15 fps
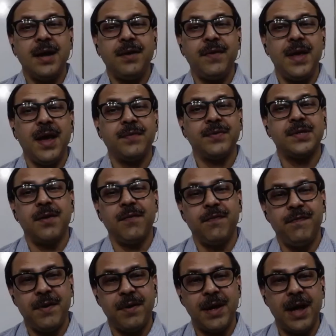we have some,
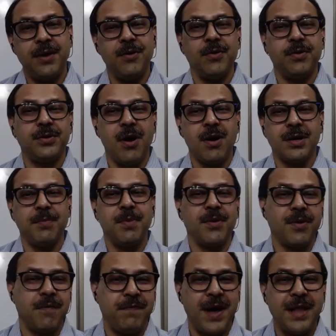you talked about
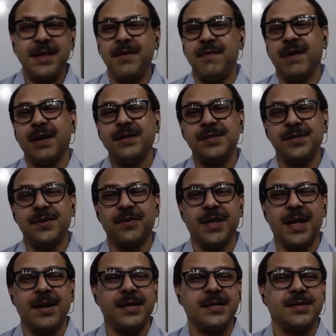a fun event. So
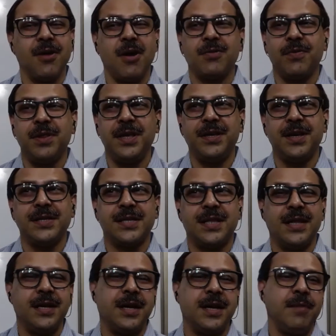there is not only just
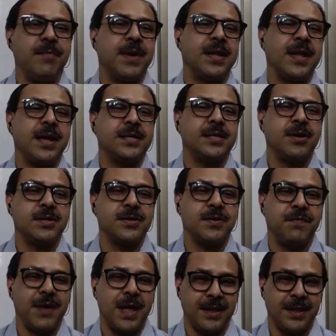learning, but there is also fun.